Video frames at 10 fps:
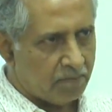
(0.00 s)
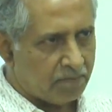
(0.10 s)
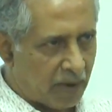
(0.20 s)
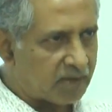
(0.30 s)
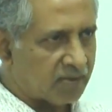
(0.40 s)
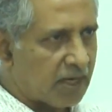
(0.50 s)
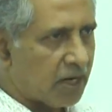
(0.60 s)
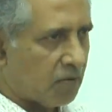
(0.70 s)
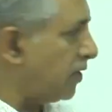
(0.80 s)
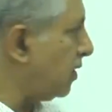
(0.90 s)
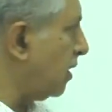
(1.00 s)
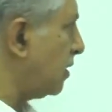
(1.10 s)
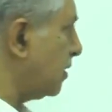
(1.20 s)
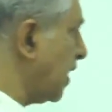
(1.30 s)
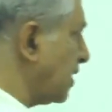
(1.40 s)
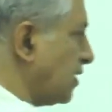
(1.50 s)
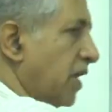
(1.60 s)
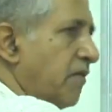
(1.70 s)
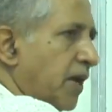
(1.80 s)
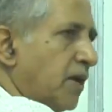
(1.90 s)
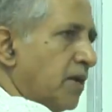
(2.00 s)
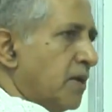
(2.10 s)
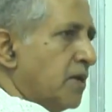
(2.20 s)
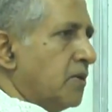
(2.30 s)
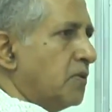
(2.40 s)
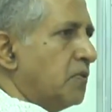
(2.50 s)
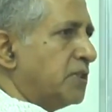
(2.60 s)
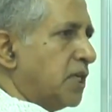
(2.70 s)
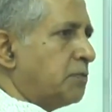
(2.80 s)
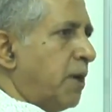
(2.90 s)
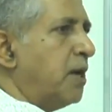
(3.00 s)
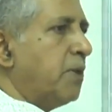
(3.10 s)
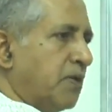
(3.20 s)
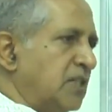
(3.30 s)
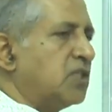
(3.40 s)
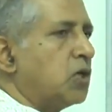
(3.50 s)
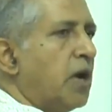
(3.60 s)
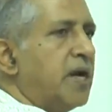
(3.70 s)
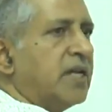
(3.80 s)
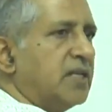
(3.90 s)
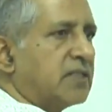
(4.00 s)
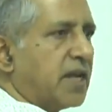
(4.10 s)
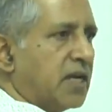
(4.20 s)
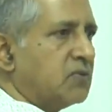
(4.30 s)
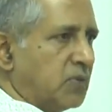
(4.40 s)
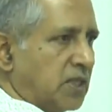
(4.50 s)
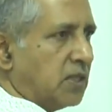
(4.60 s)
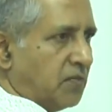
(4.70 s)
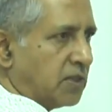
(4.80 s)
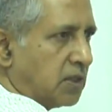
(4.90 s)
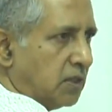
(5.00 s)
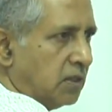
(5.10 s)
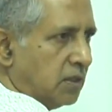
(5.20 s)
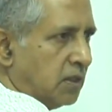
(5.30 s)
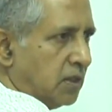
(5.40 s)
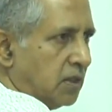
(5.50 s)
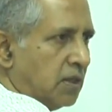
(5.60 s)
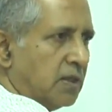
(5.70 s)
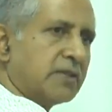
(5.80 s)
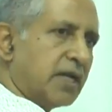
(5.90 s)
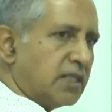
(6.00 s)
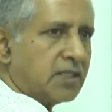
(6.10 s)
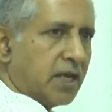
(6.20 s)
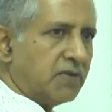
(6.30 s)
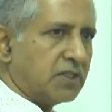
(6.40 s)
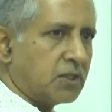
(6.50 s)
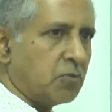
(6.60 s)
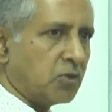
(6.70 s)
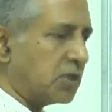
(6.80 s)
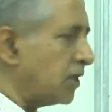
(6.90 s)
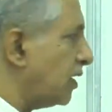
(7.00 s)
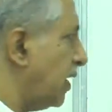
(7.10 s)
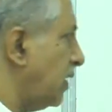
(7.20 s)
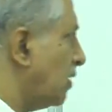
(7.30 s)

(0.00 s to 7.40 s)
Part of the liquid uh, that is leaving which has spent between 0 and t seconds within the vessel that is the F distribution, right?